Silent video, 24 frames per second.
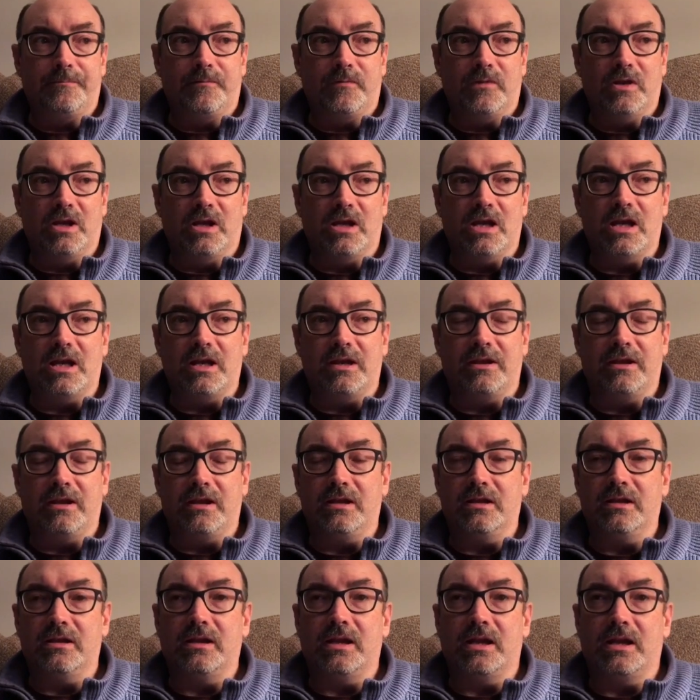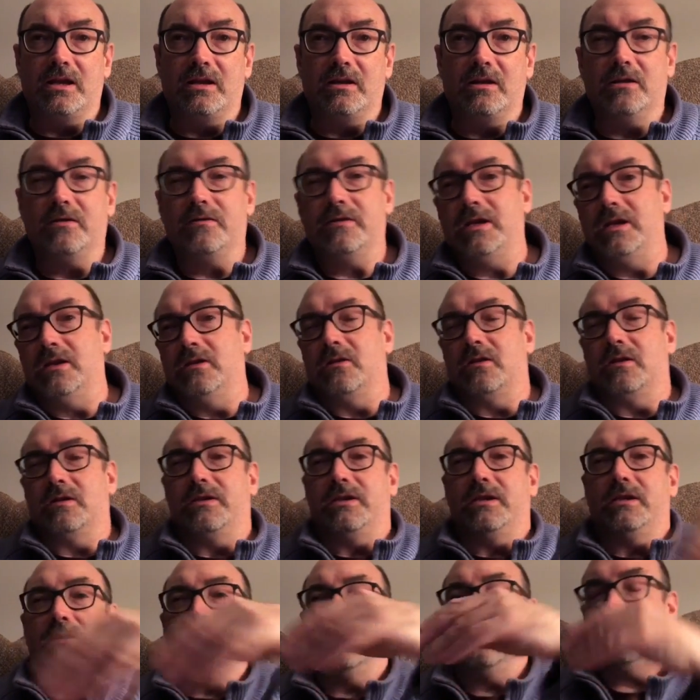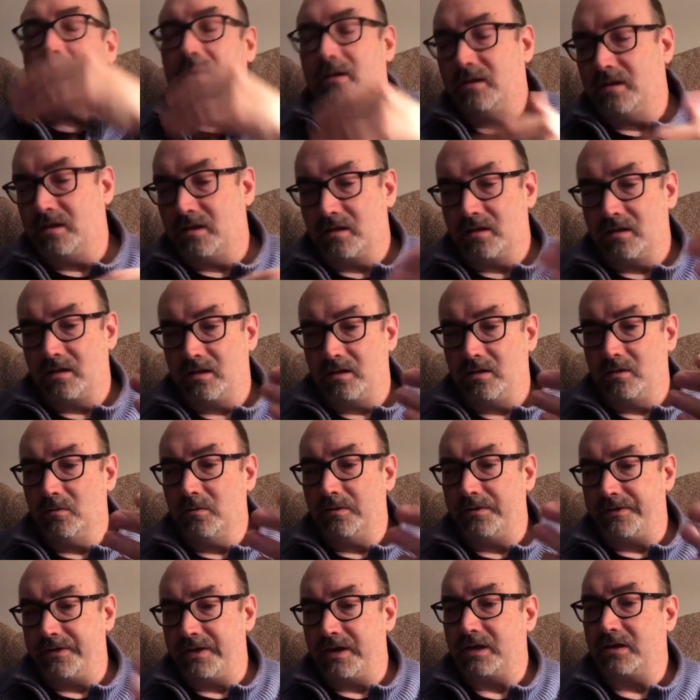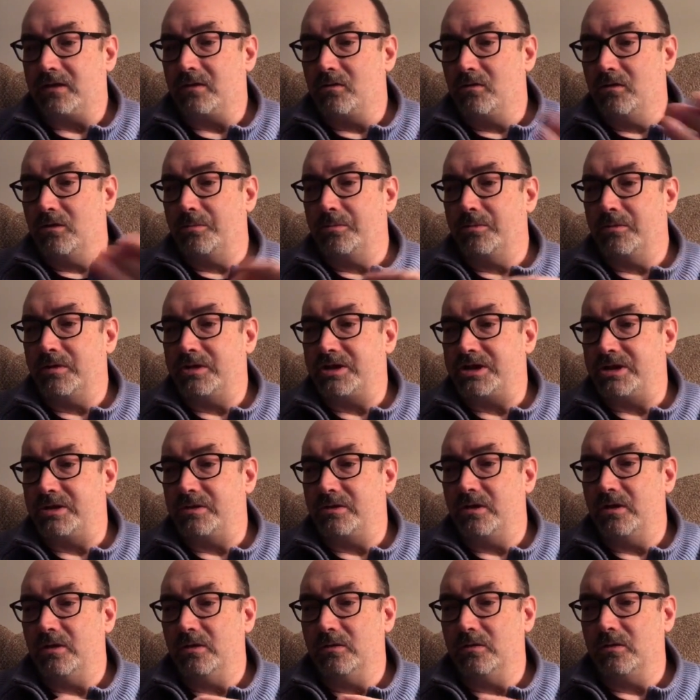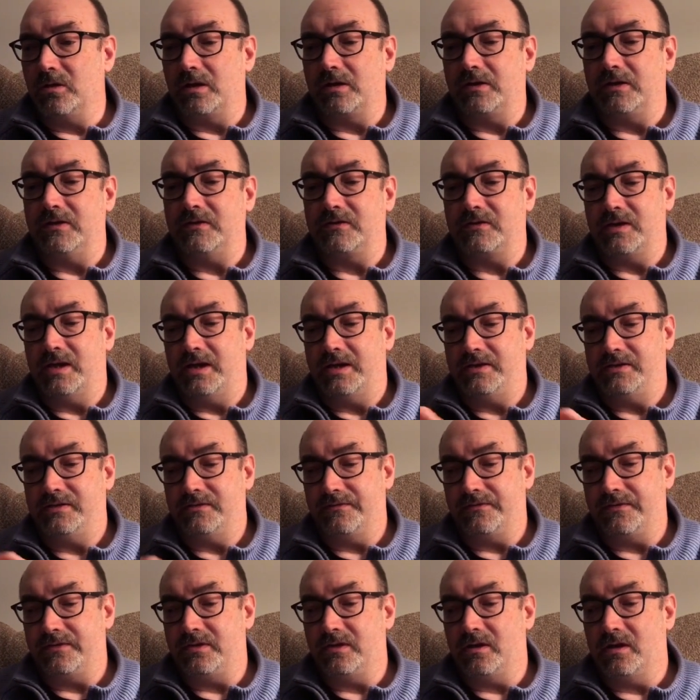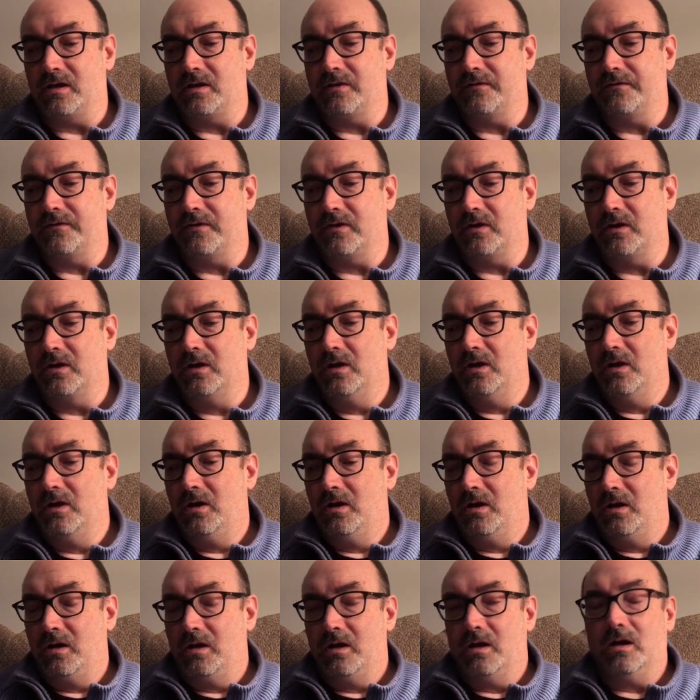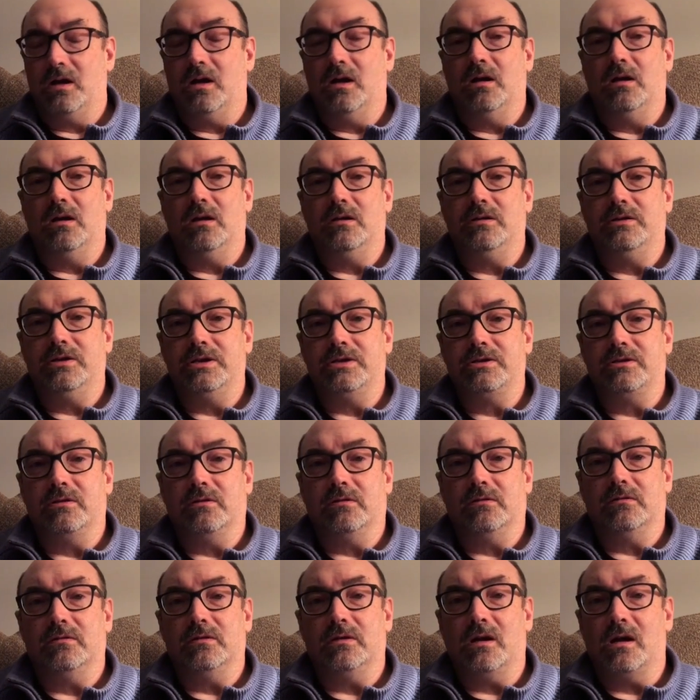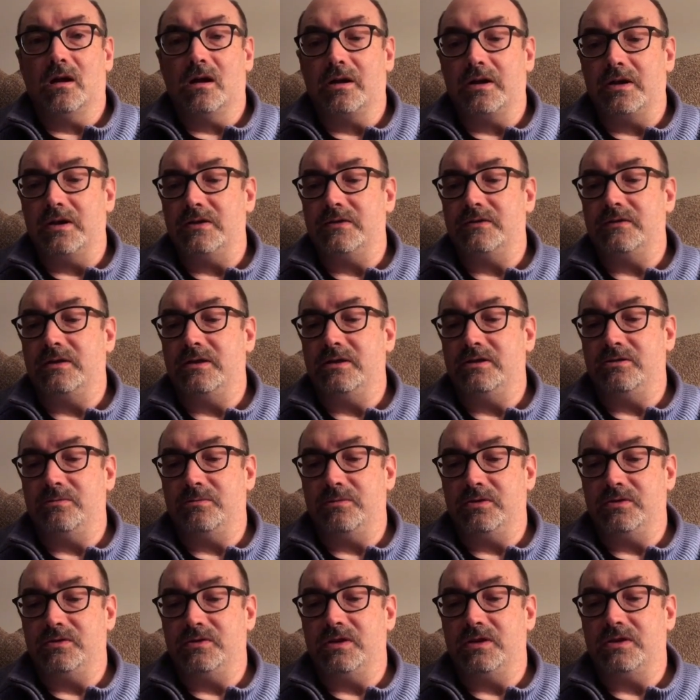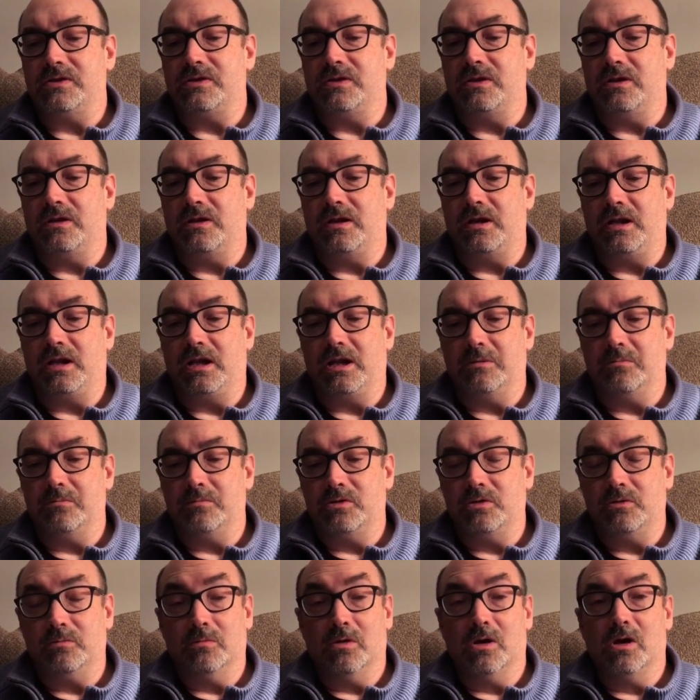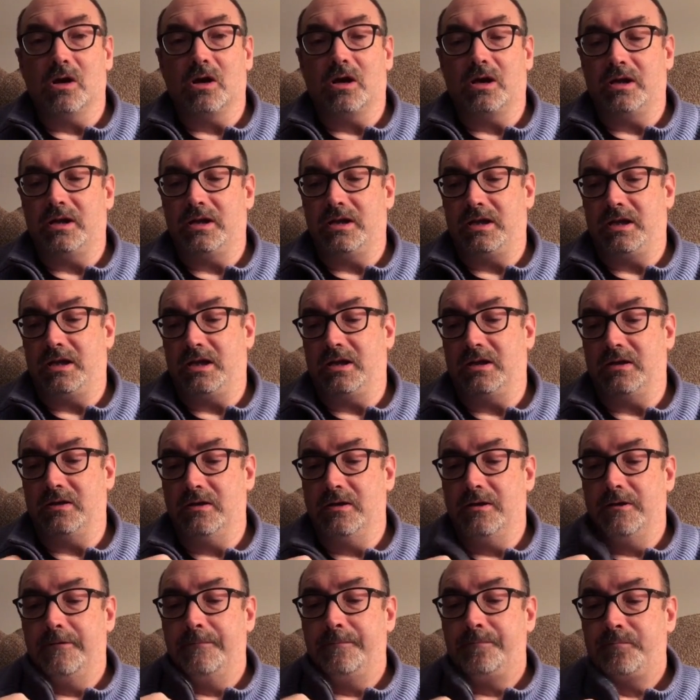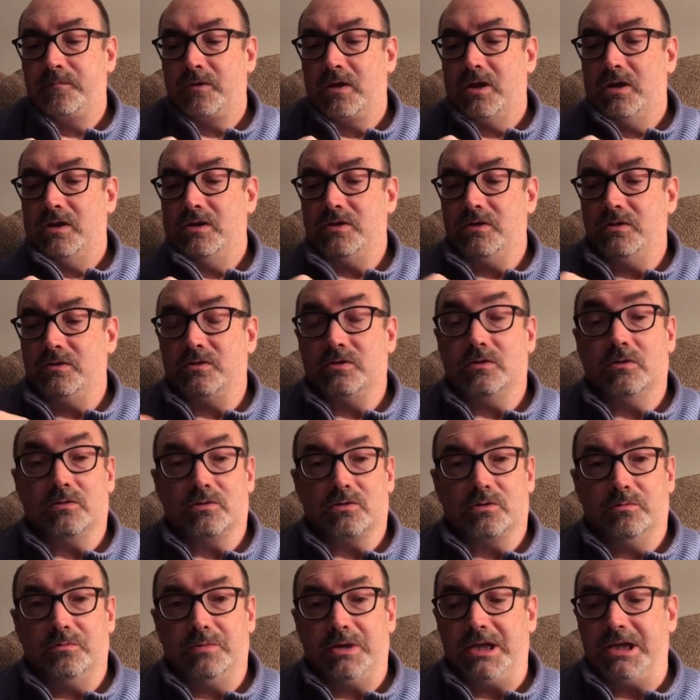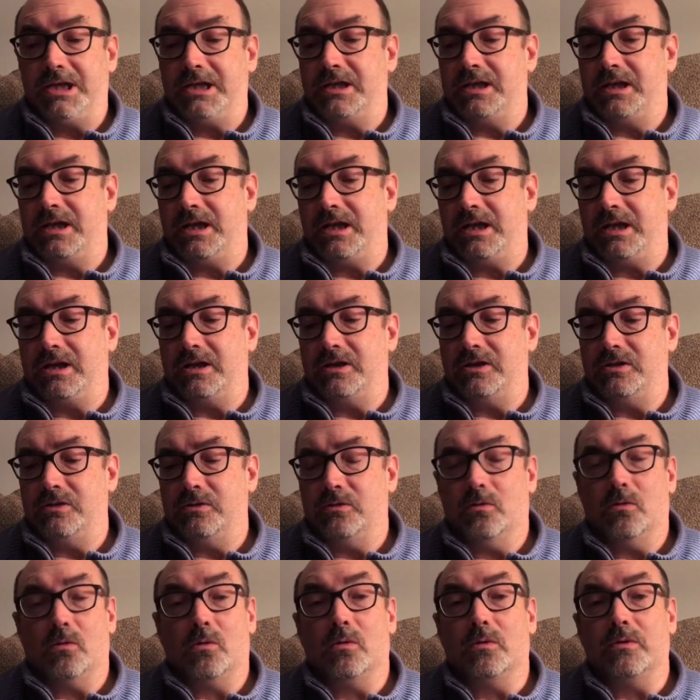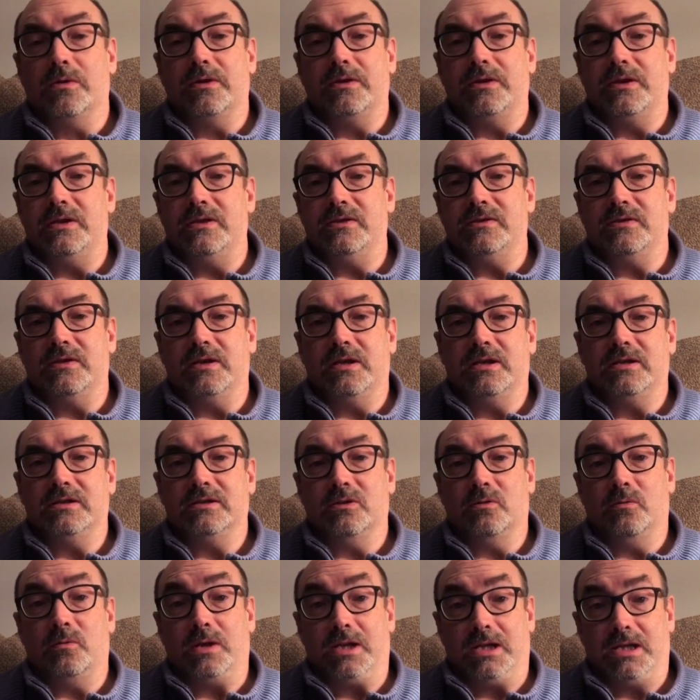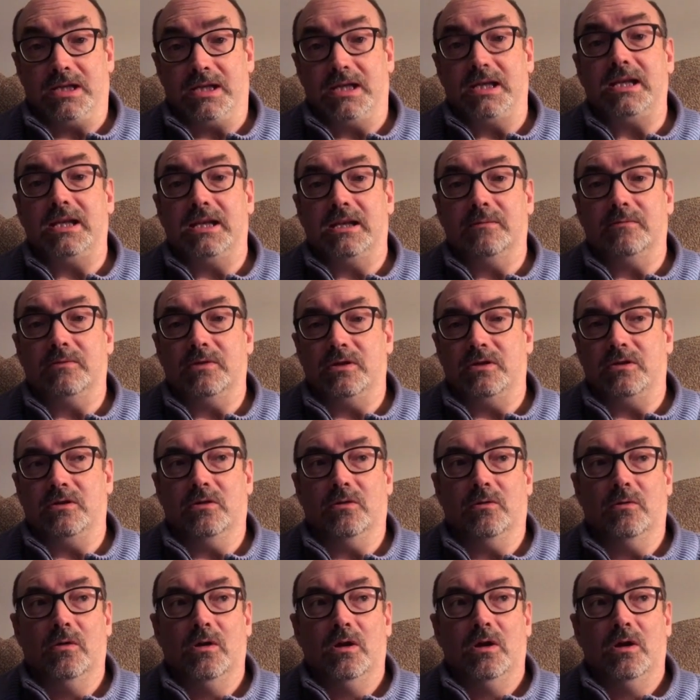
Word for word: the kind of thing that they can, they look at, the, the, you would think the corporation would go, look at this guy, he's a photographer, uh, a digital artist, he's a musician, he can do marketing, he can do social media, he can do all of these things that we need him to do,